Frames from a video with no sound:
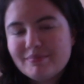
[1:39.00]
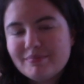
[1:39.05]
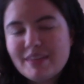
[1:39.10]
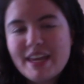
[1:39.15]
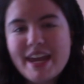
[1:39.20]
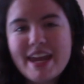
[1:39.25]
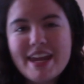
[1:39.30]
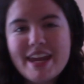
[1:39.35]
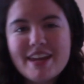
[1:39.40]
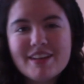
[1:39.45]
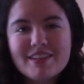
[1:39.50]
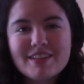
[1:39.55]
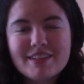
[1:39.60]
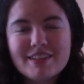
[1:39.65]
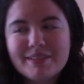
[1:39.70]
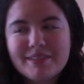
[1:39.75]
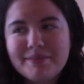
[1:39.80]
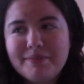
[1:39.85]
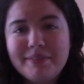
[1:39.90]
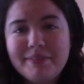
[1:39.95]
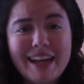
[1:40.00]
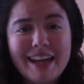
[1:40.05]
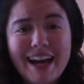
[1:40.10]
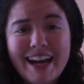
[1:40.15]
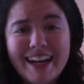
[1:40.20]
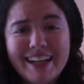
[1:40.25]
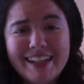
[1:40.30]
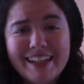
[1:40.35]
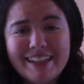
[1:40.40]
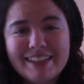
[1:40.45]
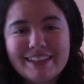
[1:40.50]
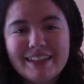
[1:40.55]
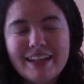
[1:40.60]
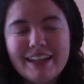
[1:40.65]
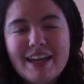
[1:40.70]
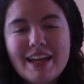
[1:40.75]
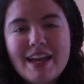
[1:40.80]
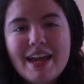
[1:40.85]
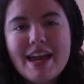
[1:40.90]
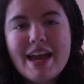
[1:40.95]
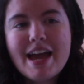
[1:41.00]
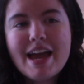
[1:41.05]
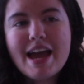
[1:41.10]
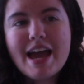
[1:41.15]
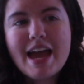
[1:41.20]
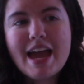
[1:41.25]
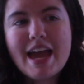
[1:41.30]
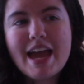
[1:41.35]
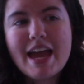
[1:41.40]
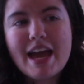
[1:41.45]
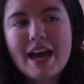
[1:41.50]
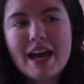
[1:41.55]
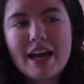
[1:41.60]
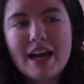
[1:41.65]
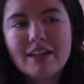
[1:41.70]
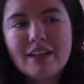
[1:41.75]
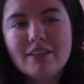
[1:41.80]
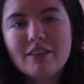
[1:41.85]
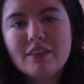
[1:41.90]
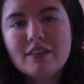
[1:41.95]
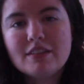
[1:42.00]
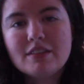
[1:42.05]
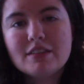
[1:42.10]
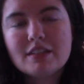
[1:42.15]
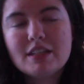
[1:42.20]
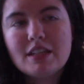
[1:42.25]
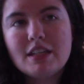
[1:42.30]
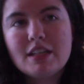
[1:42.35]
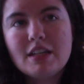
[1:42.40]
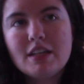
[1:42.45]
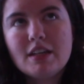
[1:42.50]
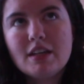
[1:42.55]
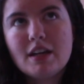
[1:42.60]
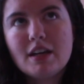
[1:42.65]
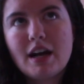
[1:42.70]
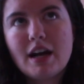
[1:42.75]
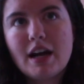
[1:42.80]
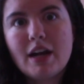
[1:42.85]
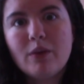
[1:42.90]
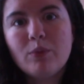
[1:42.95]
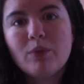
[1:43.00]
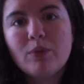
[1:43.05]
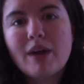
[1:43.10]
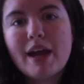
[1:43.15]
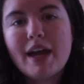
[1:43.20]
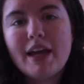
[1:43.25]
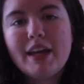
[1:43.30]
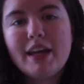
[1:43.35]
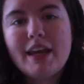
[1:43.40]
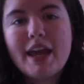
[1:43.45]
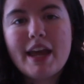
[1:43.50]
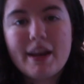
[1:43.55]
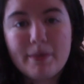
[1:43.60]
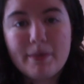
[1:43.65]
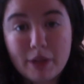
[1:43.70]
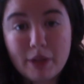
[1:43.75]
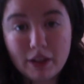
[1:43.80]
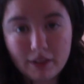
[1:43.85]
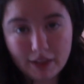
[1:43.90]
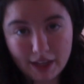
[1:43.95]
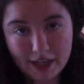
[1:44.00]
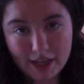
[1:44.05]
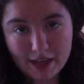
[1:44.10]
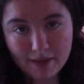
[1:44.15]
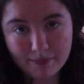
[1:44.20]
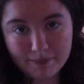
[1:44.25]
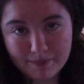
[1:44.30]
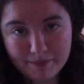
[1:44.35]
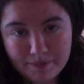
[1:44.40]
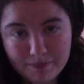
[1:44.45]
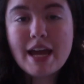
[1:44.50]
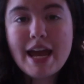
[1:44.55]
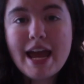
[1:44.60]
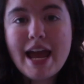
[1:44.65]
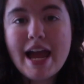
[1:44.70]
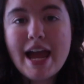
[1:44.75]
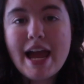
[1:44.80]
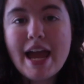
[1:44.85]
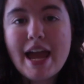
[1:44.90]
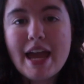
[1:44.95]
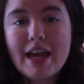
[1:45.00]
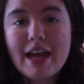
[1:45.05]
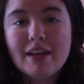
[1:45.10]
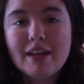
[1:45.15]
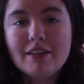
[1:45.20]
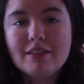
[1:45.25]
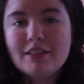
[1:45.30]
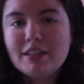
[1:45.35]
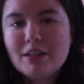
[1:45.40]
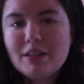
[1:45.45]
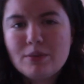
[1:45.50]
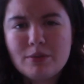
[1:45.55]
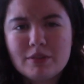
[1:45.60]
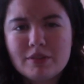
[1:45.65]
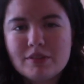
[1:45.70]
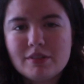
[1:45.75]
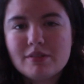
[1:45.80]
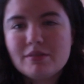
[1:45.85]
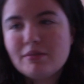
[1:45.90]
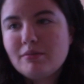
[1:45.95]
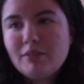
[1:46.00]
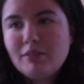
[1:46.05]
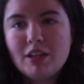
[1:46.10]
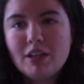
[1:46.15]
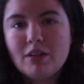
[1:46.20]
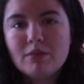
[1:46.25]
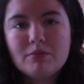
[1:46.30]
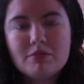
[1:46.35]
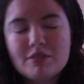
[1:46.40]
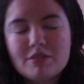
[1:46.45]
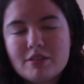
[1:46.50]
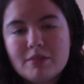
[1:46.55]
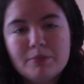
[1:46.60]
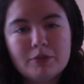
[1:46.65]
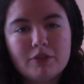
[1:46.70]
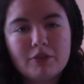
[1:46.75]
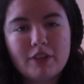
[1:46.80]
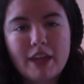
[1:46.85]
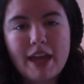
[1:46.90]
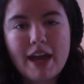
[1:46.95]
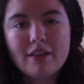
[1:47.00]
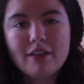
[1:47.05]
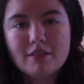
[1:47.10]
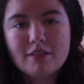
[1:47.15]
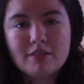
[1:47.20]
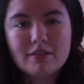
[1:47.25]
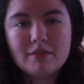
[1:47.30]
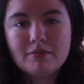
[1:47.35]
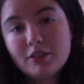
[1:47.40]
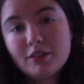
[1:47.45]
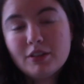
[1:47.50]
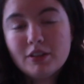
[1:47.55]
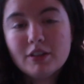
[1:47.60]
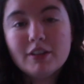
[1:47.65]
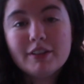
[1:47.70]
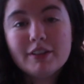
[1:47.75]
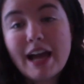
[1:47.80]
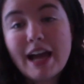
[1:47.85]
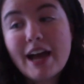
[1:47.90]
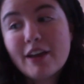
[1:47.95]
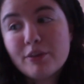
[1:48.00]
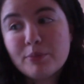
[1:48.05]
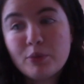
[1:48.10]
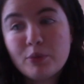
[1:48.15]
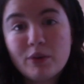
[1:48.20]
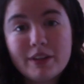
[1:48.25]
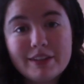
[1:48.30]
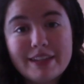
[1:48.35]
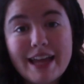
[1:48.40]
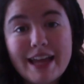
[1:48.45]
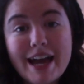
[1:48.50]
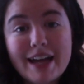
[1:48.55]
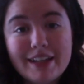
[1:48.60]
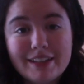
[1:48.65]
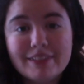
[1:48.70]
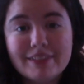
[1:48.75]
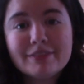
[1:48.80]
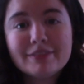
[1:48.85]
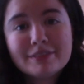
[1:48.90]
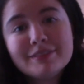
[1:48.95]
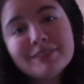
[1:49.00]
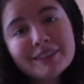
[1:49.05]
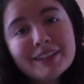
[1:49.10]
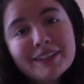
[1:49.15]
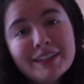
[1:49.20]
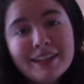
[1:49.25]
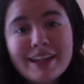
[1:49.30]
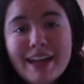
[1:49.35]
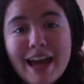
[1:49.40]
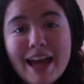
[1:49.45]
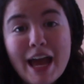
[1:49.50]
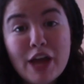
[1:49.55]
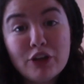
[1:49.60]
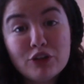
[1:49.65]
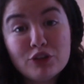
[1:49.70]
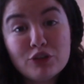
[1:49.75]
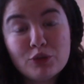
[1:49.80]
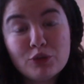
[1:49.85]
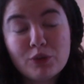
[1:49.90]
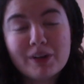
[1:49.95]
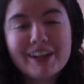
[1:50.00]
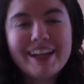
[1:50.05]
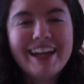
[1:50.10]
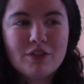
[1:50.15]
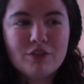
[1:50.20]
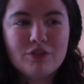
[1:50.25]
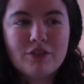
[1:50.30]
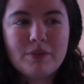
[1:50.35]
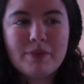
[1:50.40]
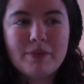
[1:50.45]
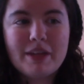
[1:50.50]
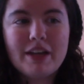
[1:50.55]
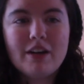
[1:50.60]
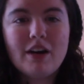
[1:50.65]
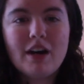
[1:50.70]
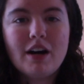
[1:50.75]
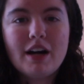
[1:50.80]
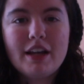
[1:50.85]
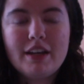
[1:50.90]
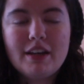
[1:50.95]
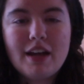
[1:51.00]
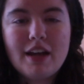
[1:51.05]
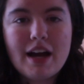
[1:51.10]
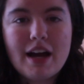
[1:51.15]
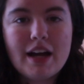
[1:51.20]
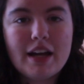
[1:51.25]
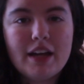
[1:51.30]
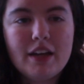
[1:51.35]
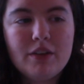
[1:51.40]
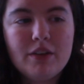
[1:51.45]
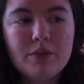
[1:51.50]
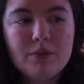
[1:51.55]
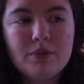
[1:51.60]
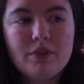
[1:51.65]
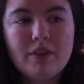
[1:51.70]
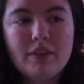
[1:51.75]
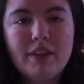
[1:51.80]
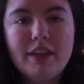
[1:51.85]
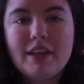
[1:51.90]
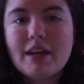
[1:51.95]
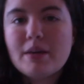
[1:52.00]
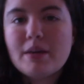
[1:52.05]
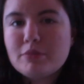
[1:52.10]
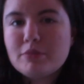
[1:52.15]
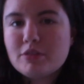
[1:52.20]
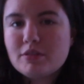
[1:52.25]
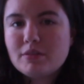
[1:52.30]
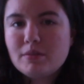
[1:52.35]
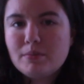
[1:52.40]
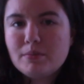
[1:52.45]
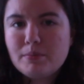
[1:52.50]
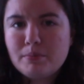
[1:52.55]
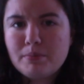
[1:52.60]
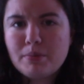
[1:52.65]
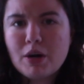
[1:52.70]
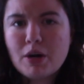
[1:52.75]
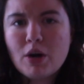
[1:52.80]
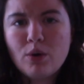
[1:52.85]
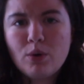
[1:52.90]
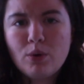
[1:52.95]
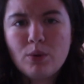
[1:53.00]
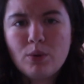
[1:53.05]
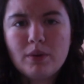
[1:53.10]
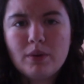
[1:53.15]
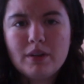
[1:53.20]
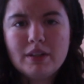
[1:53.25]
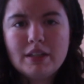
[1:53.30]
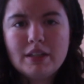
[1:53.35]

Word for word: 8, 9, and I read Annabel Lee, and it was, you know, simple to get. Girl dies, boy sad. End of story. From then on, I really kept Poe